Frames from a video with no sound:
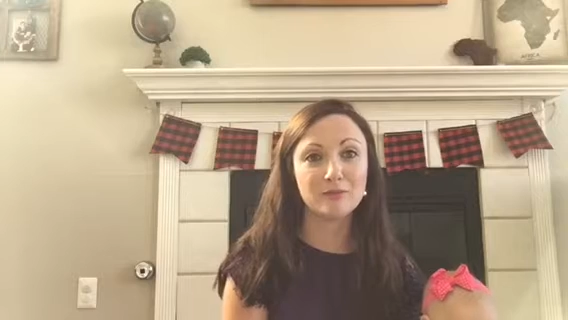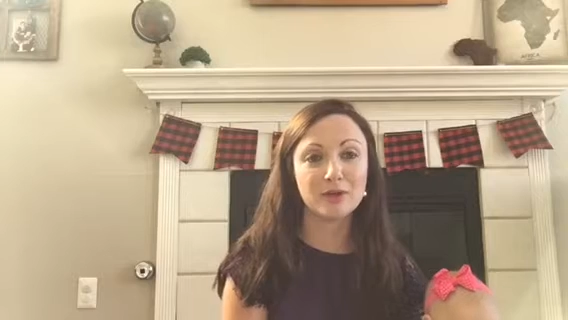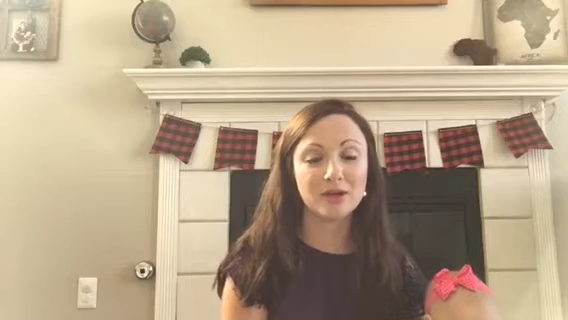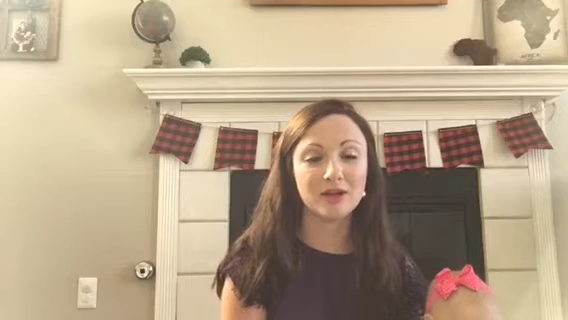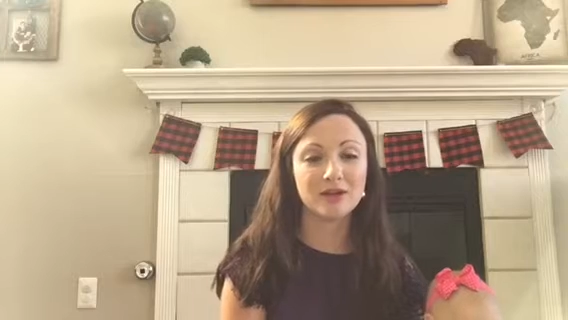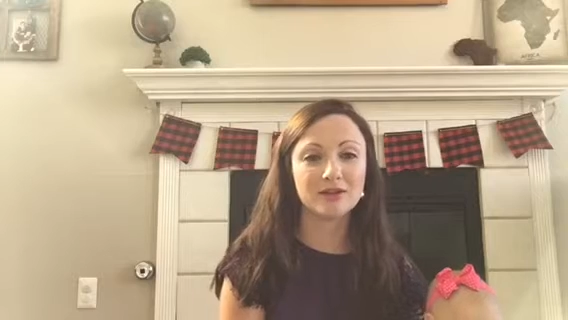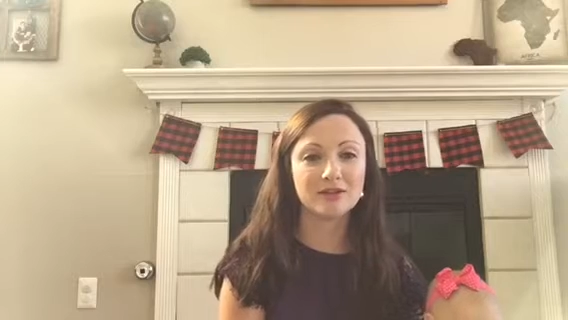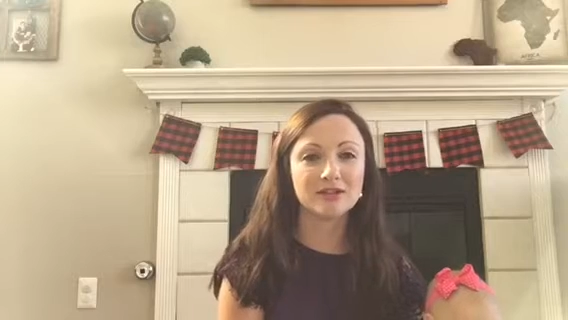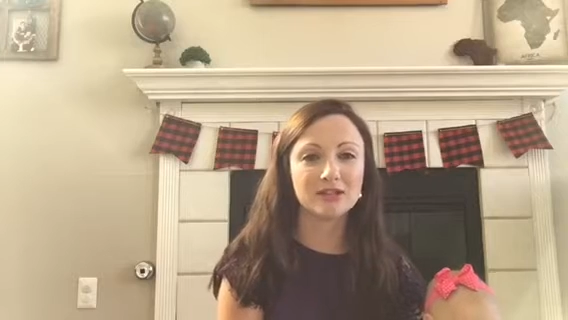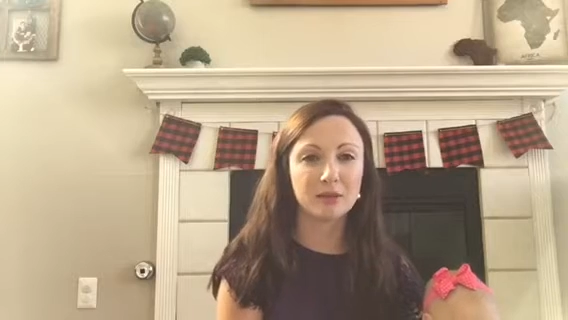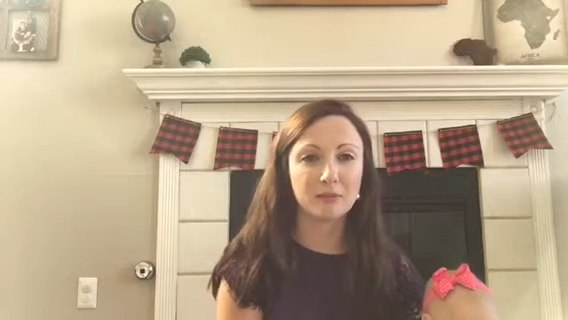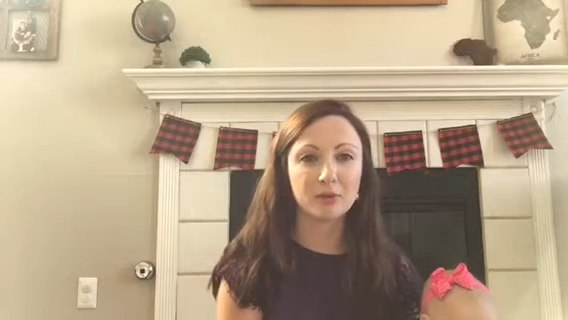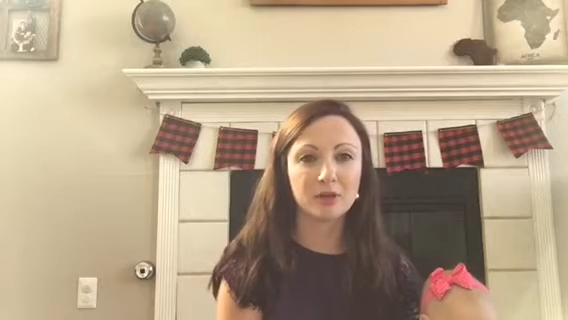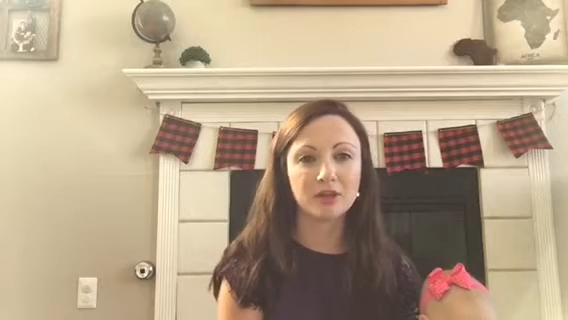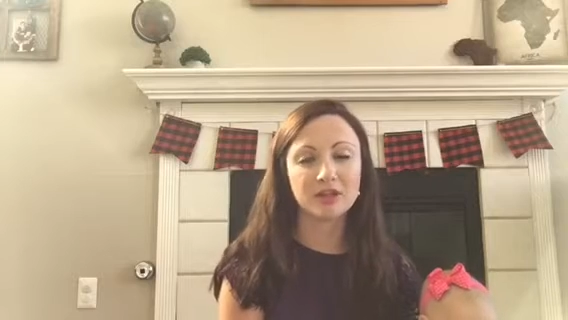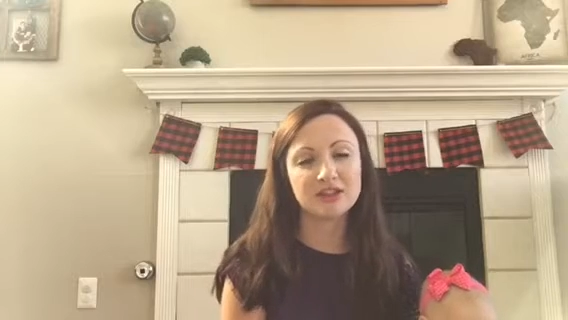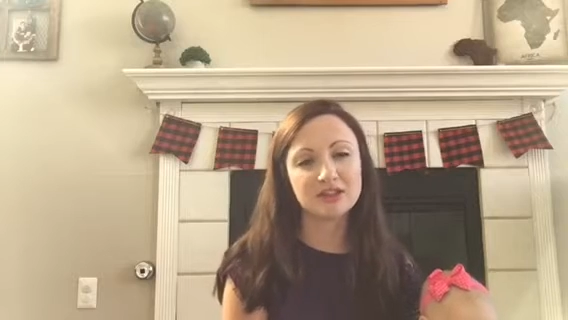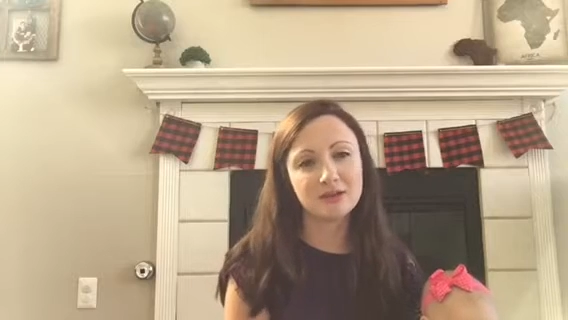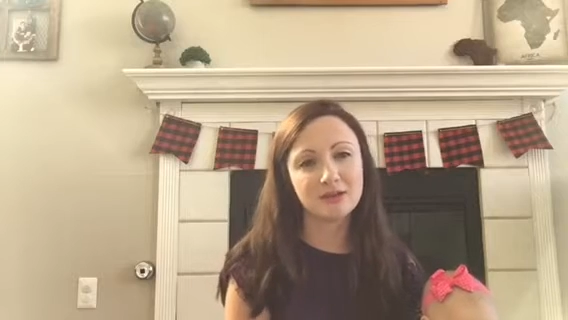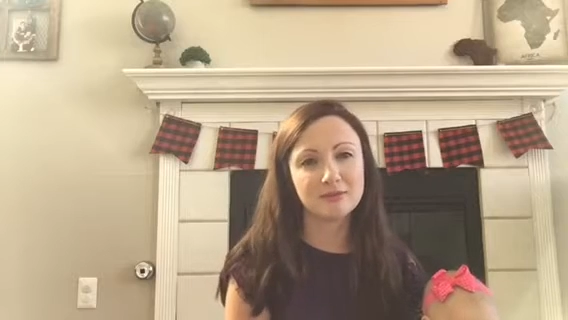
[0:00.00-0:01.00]
not
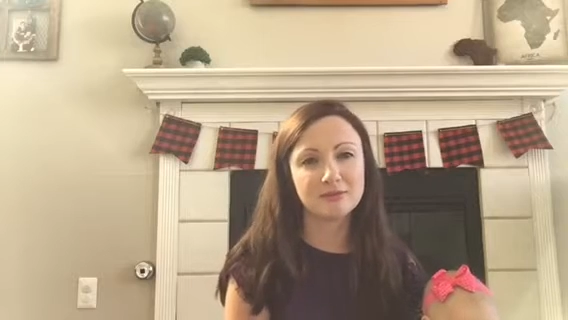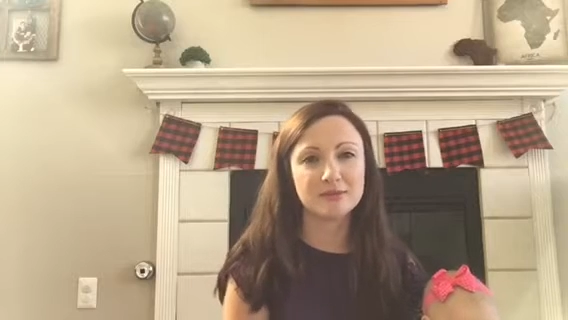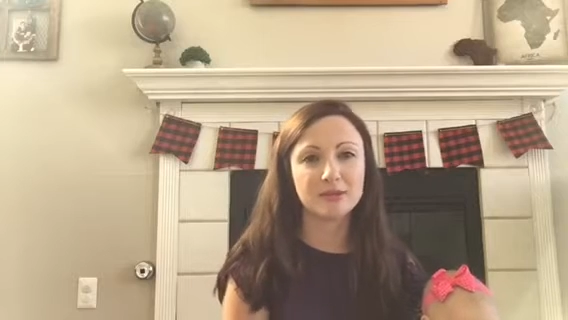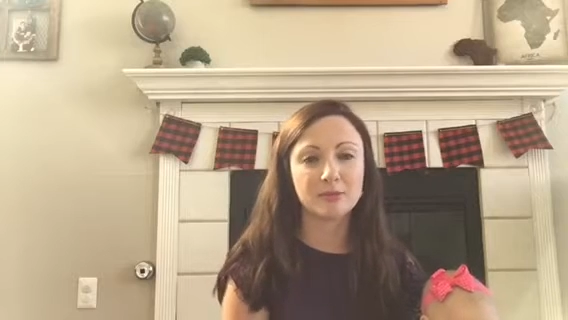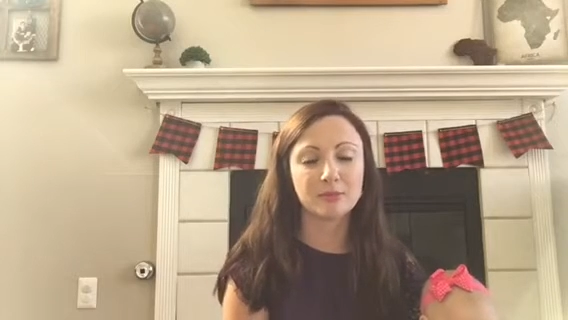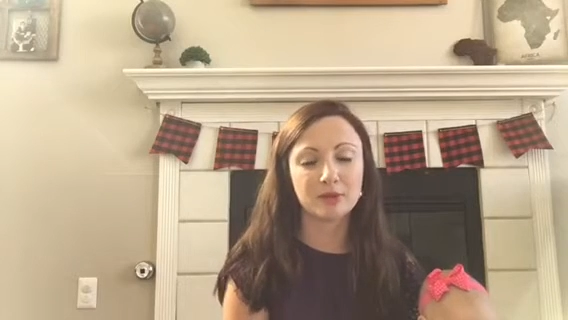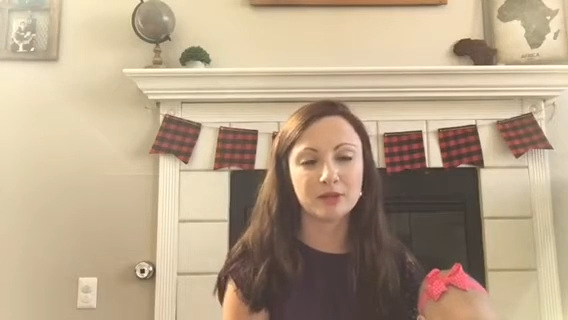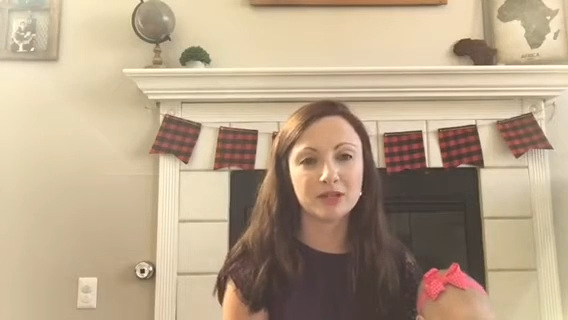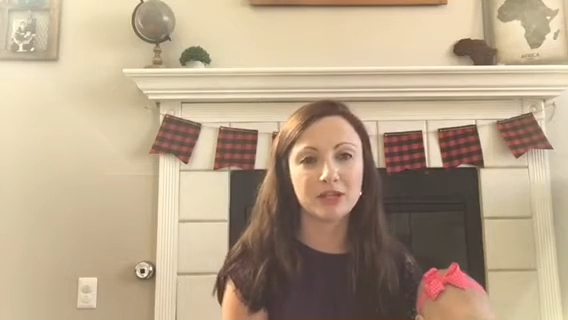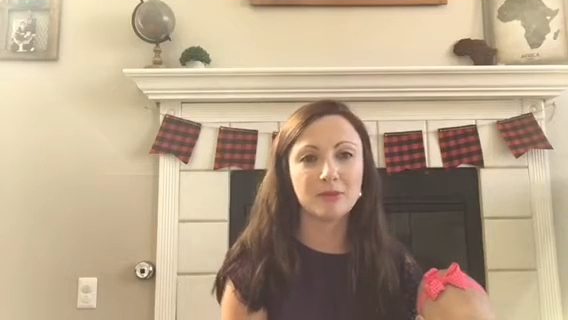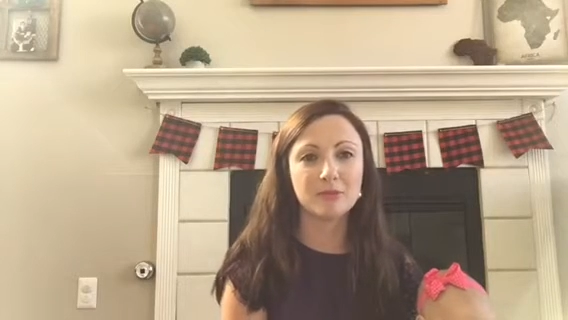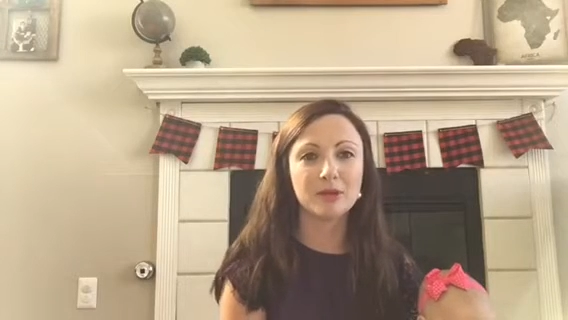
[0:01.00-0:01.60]
separately, sometimes separately,